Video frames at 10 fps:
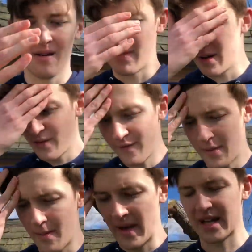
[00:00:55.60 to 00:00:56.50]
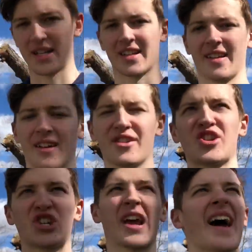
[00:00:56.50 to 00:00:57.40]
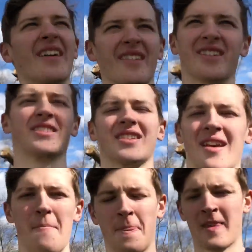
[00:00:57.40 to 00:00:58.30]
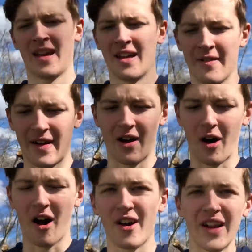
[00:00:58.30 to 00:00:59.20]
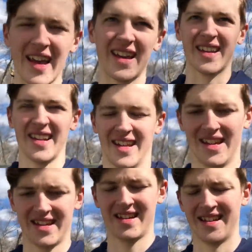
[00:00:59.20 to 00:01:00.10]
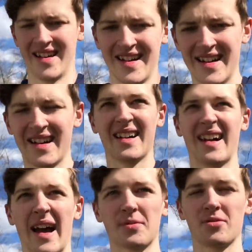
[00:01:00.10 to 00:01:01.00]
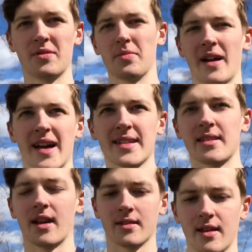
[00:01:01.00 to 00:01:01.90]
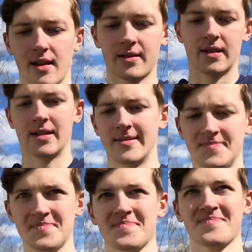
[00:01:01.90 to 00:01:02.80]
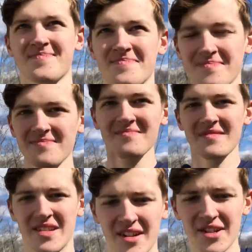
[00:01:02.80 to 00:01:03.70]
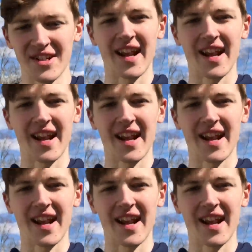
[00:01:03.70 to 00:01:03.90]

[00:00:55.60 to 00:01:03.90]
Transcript: my Wiffle ball bass is gonna shatter how hard I hit it. Absolutely blasted that thing. You could just